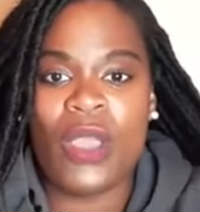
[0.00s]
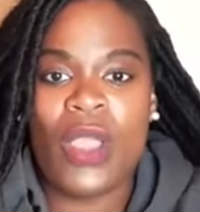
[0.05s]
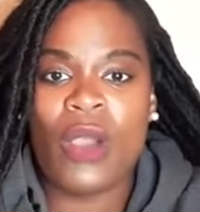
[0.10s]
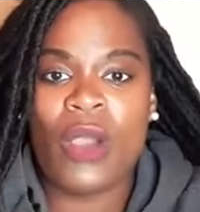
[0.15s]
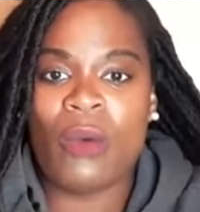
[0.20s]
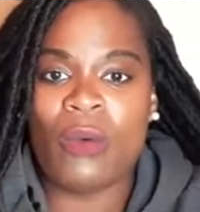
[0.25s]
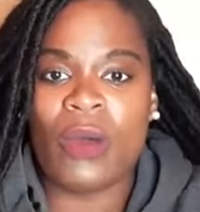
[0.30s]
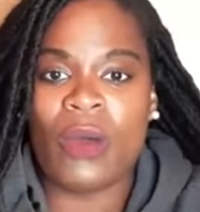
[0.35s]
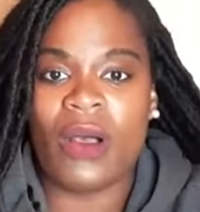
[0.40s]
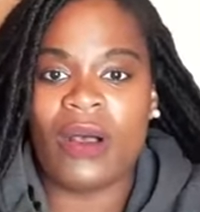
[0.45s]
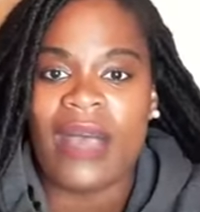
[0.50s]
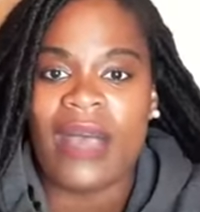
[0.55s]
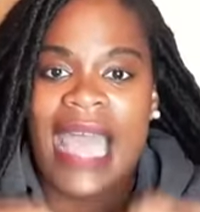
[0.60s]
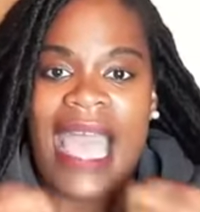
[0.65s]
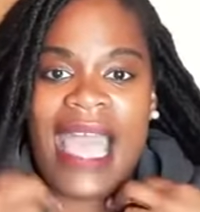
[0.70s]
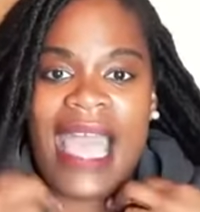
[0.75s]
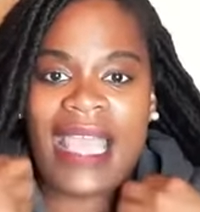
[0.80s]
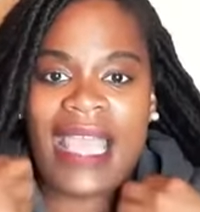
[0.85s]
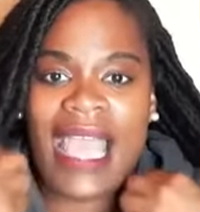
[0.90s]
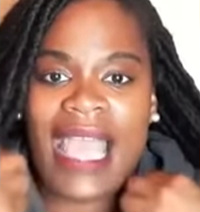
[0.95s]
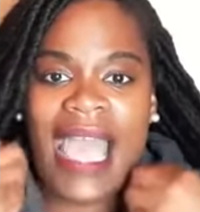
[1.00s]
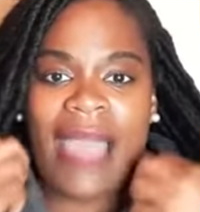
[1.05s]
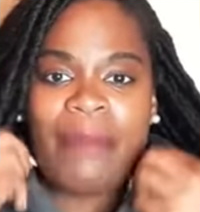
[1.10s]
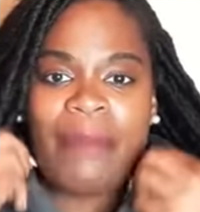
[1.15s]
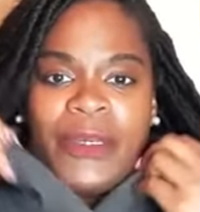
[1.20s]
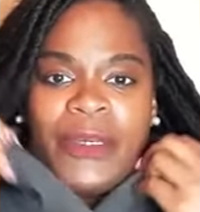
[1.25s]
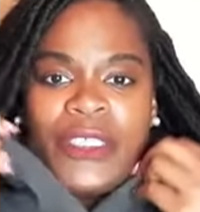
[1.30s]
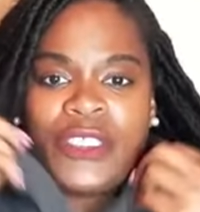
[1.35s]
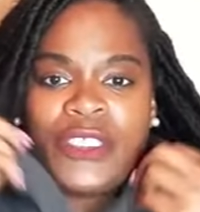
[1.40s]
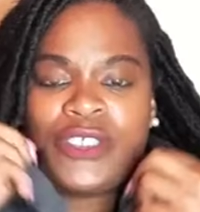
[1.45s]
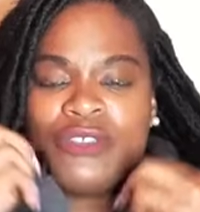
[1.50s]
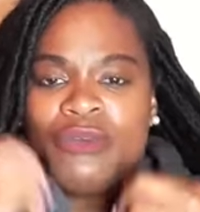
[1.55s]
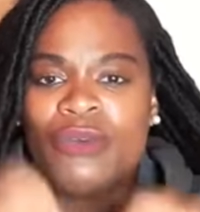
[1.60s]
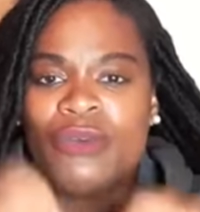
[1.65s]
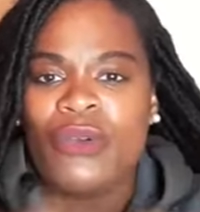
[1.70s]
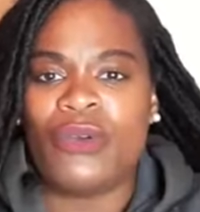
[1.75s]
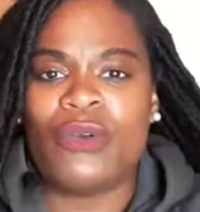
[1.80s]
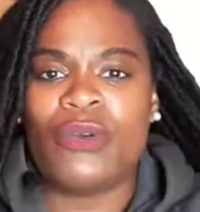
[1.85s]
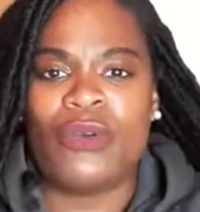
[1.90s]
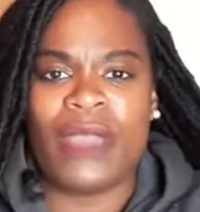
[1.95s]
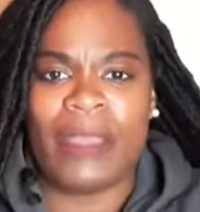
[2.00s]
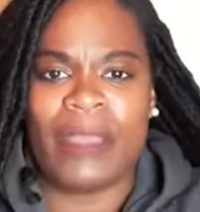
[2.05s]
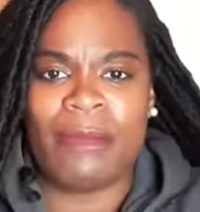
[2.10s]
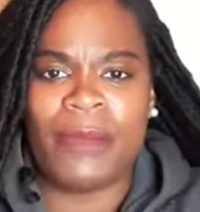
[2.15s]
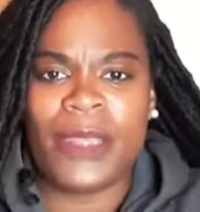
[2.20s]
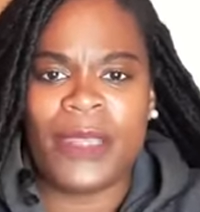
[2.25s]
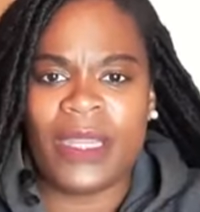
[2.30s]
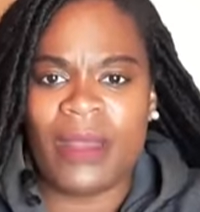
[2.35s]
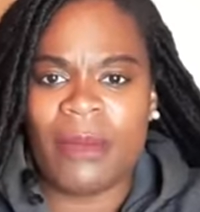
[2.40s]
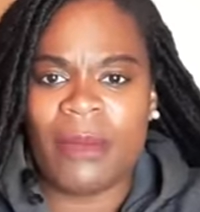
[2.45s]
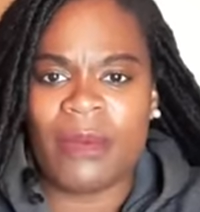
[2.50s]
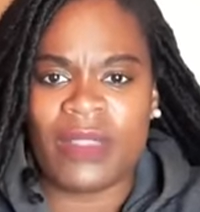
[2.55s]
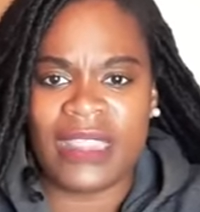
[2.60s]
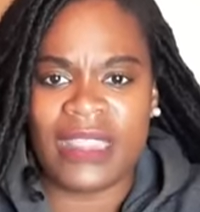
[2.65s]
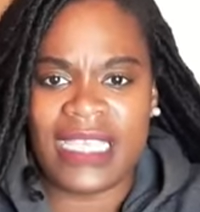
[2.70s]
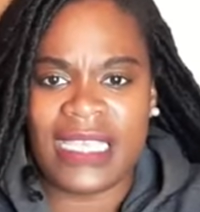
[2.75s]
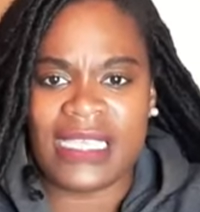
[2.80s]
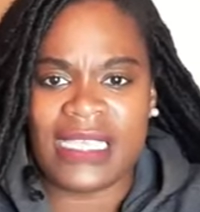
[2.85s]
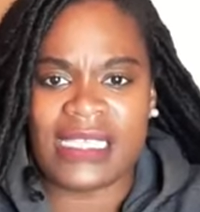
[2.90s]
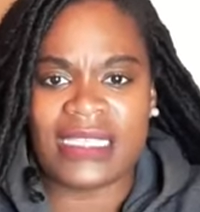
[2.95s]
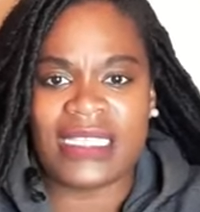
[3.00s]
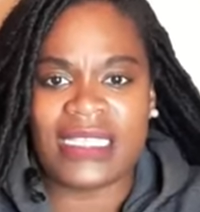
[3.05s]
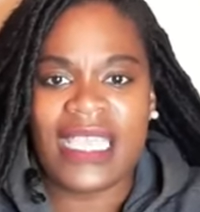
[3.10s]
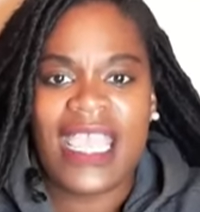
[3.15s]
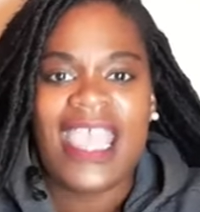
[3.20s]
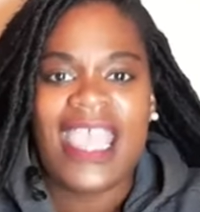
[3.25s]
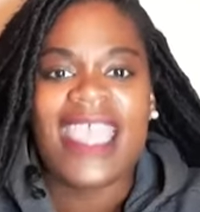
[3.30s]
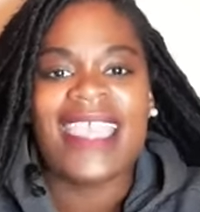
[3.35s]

I pushed through and put up with this.